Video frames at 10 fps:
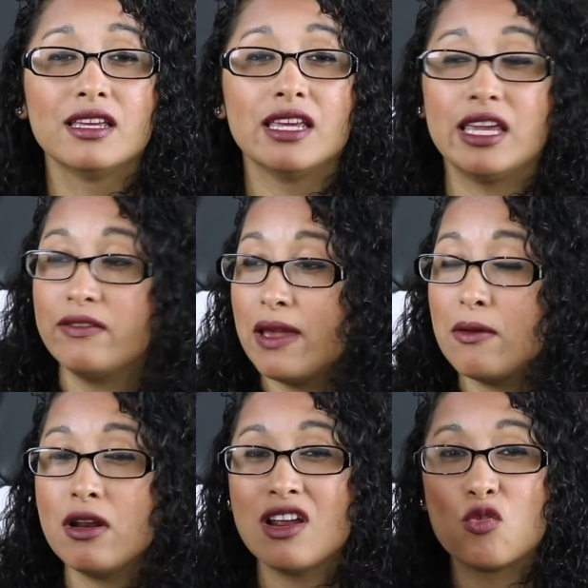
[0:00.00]

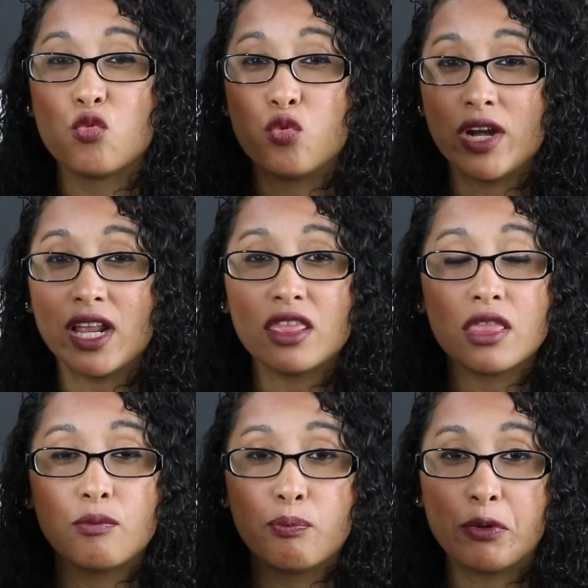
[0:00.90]
even reading
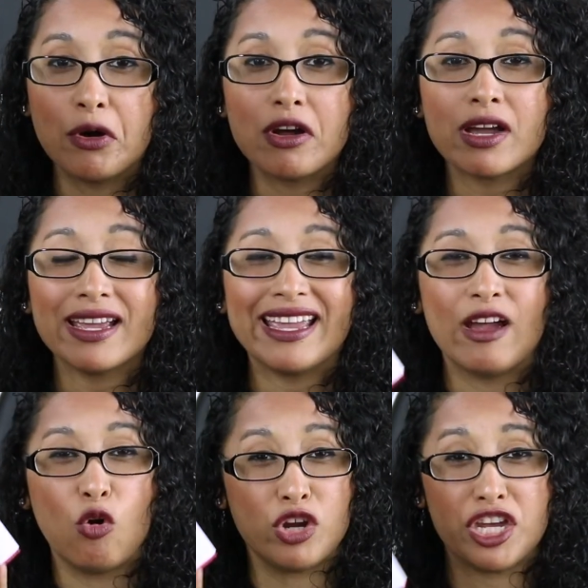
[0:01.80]
the book
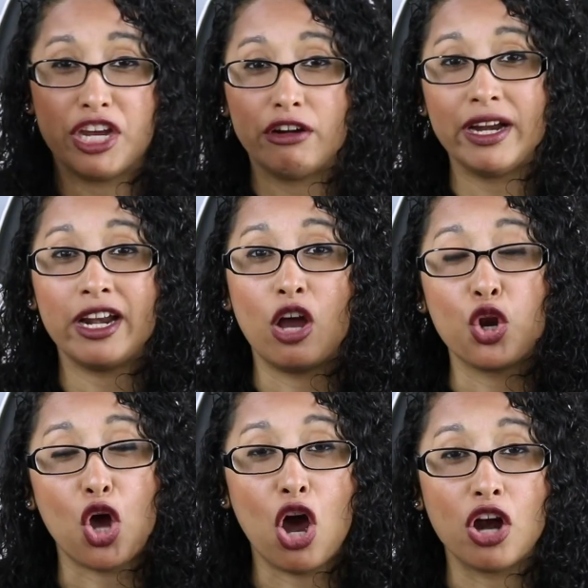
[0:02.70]
or hearing
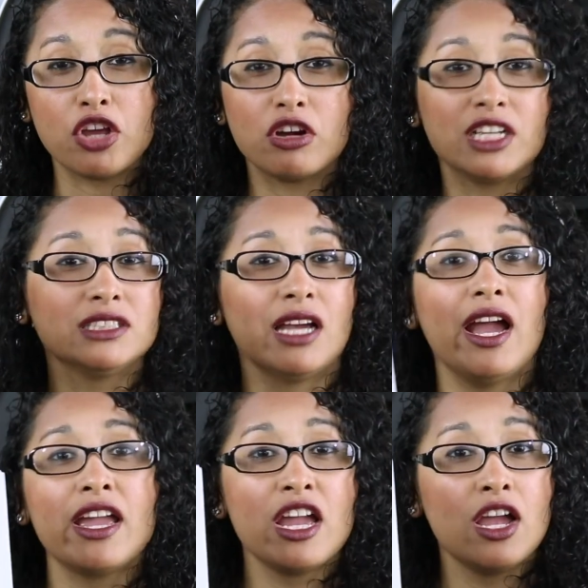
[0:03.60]
on audio, because
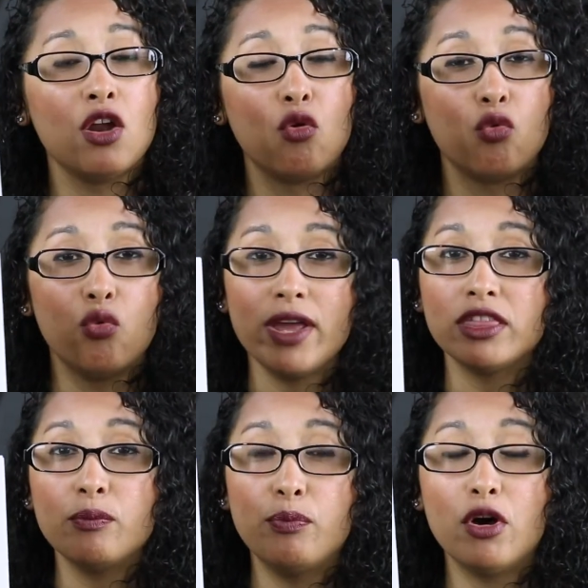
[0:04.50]
I read
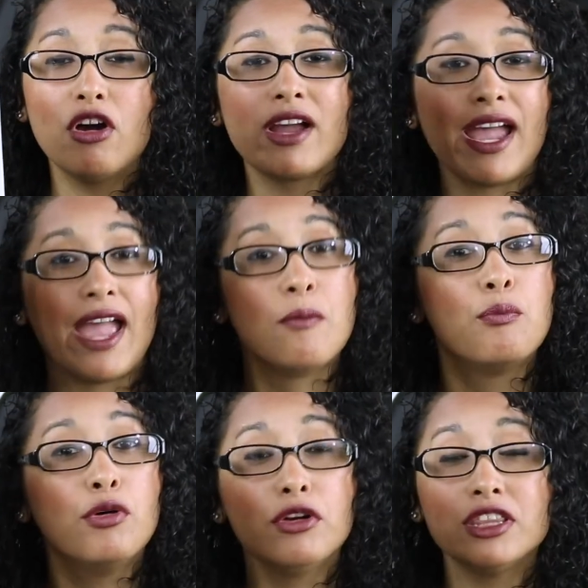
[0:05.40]
the book and
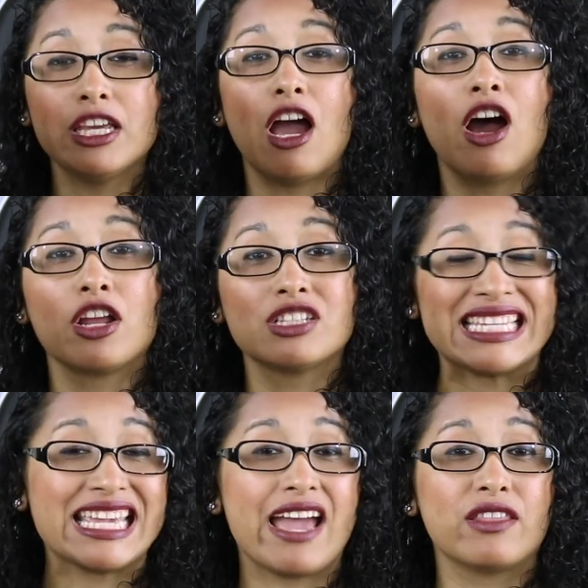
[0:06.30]
put the audio
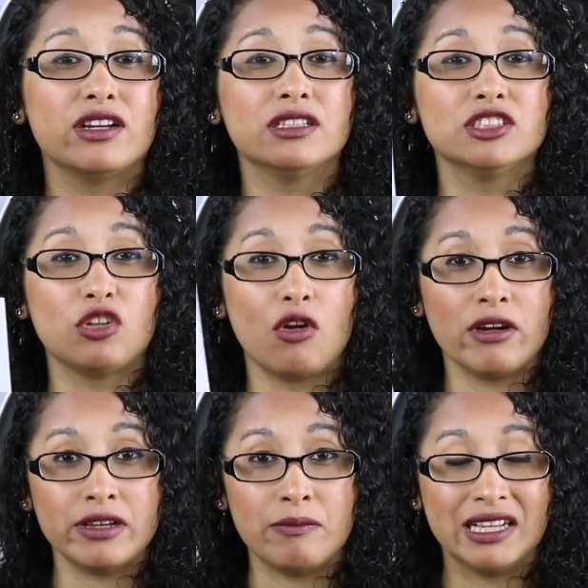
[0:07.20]
together, so
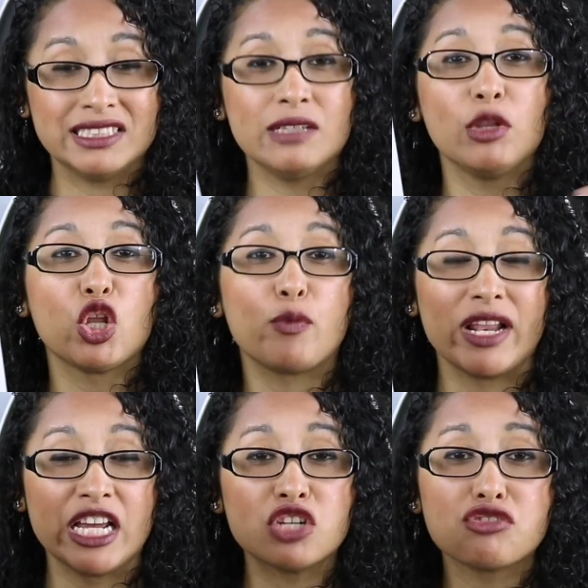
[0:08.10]
it might seem a little
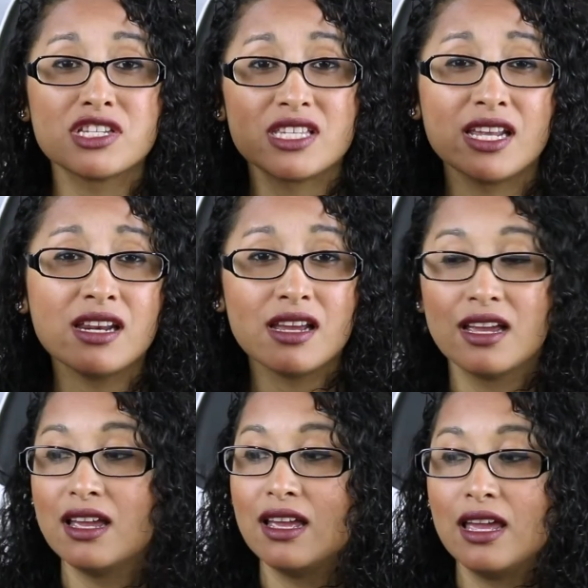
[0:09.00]
bit interesting.
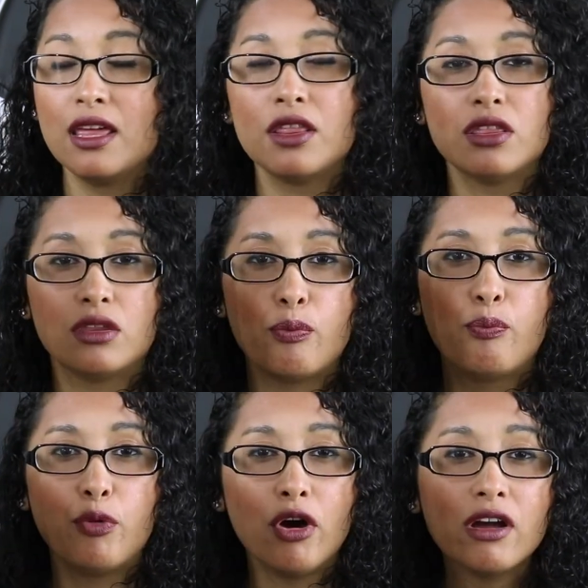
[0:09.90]
The
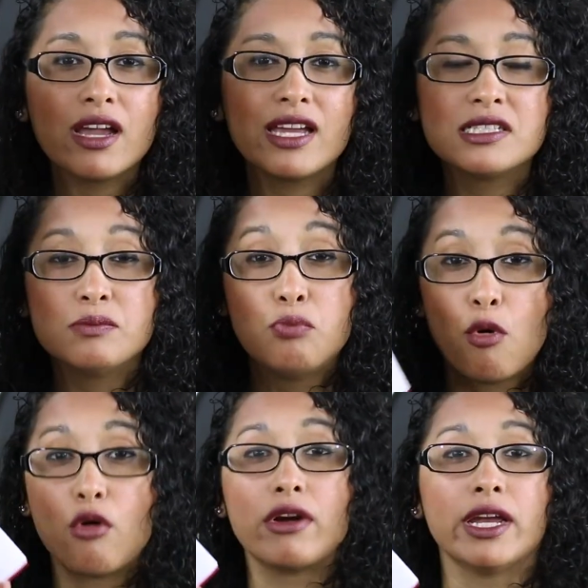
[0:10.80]
book is
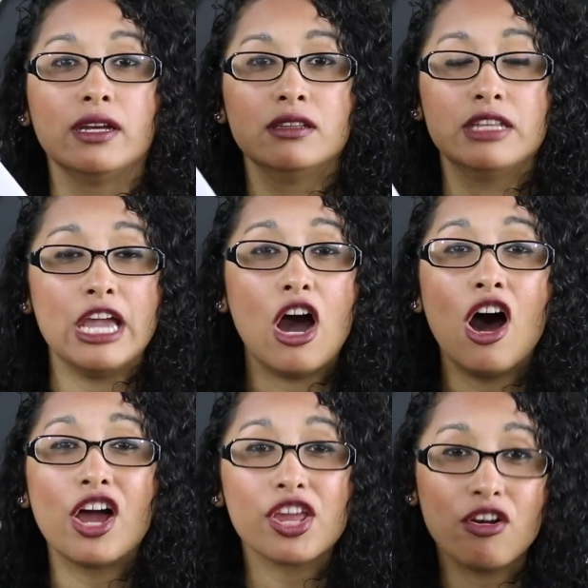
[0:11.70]
boring. The
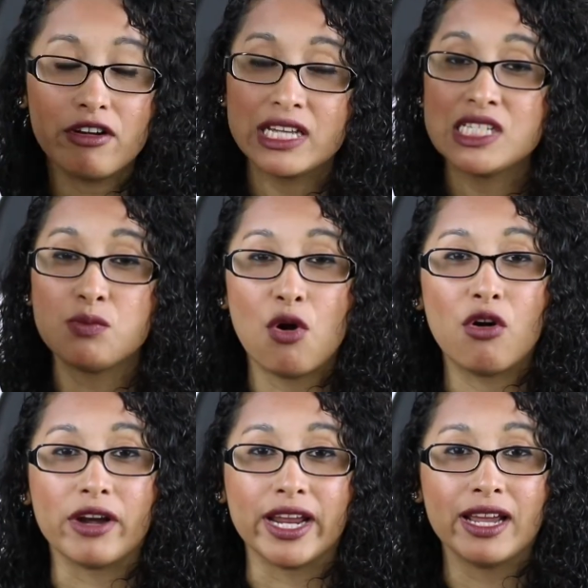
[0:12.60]
audio is
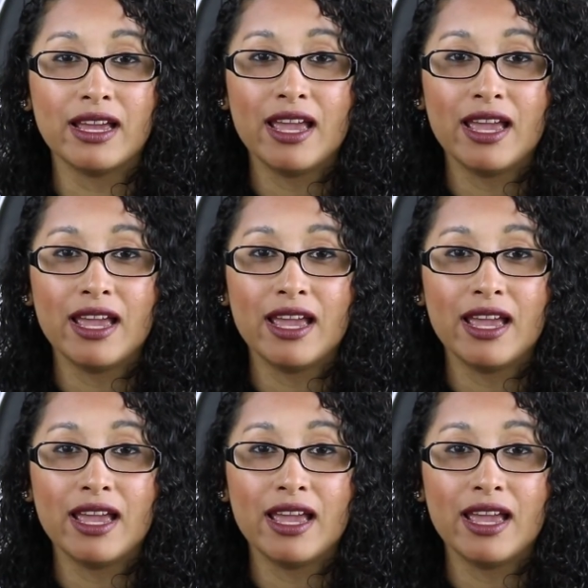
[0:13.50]
boring.